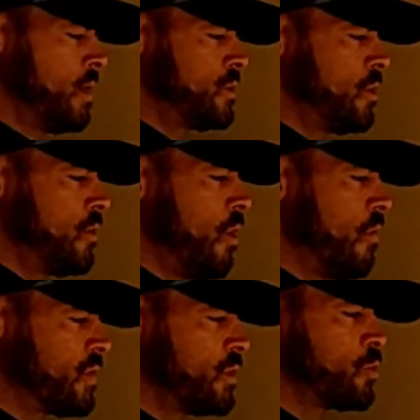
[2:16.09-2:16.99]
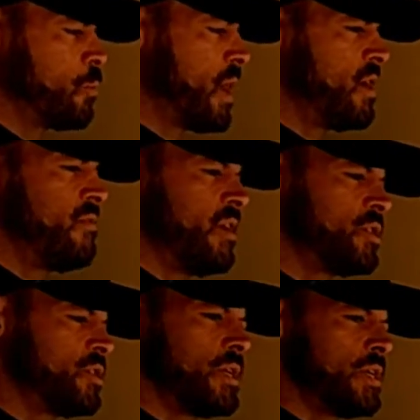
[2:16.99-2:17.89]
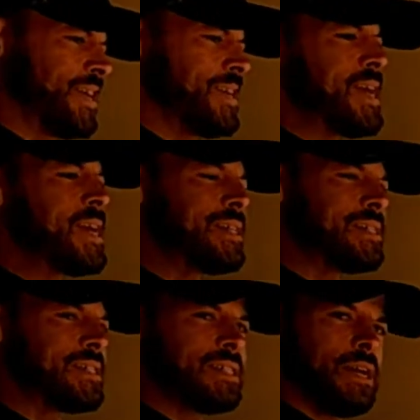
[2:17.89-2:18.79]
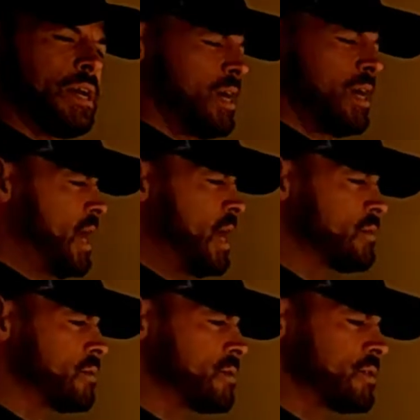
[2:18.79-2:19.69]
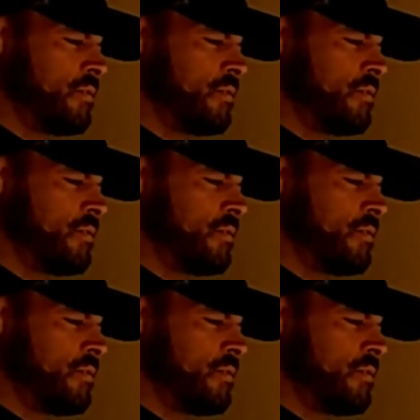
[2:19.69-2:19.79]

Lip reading: So overuse, repetitive injuries like knees, ankles.